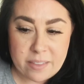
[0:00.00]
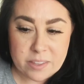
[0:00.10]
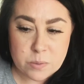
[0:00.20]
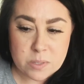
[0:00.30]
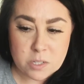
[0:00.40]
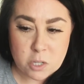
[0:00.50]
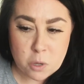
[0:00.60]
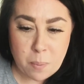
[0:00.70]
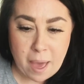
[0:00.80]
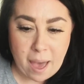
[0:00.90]
this was a
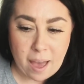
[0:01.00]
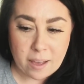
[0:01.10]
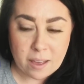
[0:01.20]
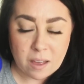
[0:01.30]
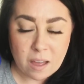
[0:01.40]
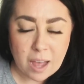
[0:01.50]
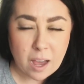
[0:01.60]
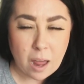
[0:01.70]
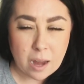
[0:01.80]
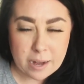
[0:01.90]
2-pack I
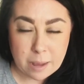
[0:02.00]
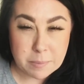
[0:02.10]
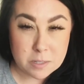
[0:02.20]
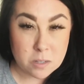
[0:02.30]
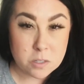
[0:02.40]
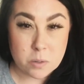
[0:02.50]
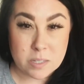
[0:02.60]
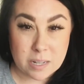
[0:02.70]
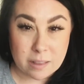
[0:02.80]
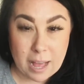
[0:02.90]
got on Amazon, so it's
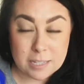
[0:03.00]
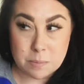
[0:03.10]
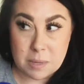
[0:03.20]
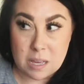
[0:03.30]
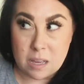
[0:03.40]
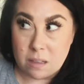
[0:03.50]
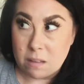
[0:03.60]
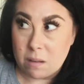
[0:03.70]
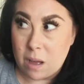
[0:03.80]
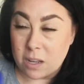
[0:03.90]
gonna last me
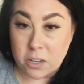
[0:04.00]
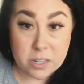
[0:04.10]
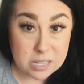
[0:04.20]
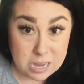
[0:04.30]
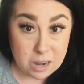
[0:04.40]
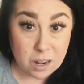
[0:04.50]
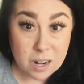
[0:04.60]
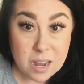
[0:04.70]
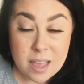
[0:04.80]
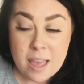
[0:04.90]
a good
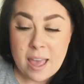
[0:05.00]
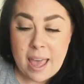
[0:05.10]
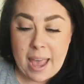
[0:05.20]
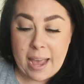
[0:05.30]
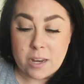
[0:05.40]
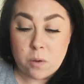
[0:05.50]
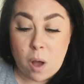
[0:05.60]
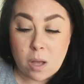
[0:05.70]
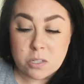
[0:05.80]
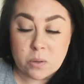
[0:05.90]
year. And you
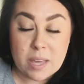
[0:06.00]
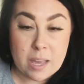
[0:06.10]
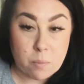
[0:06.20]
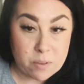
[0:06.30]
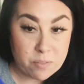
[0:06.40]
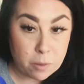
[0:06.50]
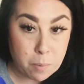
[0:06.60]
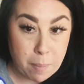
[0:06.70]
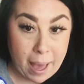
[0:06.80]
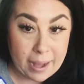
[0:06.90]
also can get
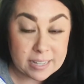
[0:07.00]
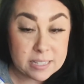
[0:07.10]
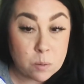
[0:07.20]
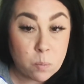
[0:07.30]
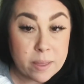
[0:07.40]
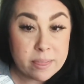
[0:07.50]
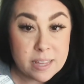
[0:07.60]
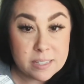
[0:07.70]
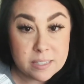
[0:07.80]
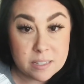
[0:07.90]
refillable packets. And when
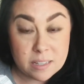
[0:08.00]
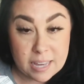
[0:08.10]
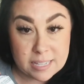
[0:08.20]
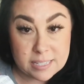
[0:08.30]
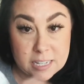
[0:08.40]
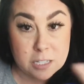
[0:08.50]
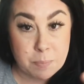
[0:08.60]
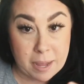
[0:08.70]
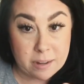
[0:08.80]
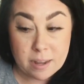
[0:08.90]
this gets
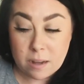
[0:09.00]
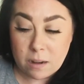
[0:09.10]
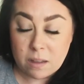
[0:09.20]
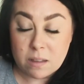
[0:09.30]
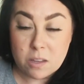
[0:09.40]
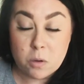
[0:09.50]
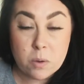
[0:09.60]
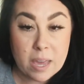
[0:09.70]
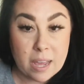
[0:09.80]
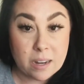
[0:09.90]
expanded, you
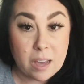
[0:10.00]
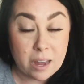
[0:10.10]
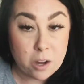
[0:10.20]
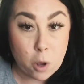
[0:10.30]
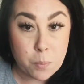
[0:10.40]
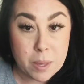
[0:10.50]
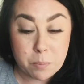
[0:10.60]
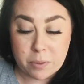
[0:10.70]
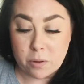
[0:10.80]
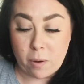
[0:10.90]
can cut it open,
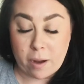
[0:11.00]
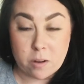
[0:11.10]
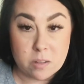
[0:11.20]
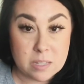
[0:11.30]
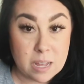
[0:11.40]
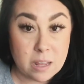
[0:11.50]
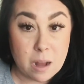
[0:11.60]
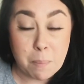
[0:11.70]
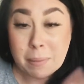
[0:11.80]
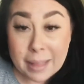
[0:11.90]
put the granules in
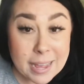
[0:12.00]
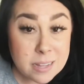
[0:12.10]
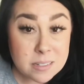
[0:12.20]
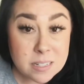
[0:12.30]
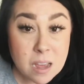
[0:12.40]
a plant,